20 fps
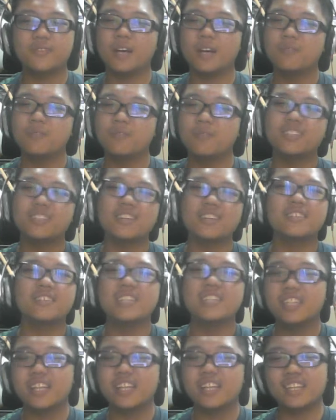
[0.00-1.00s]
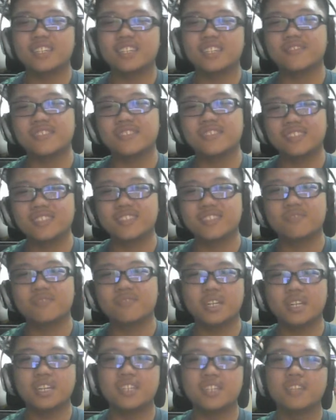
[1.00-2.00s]
I mean, not really the end of it,
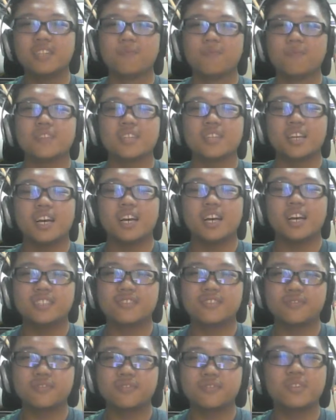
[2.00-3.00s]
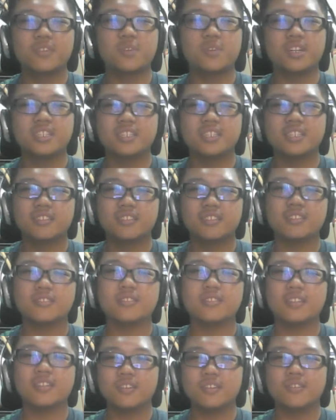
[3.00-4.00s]
but I just really wanted
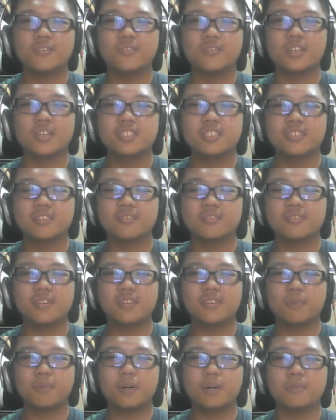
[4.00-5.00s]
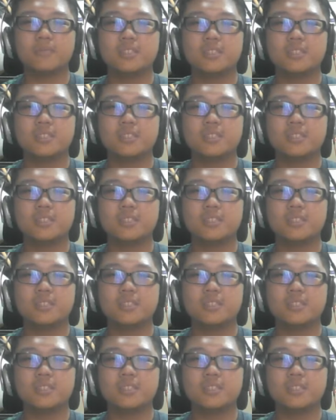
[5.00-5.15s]
to wrap up.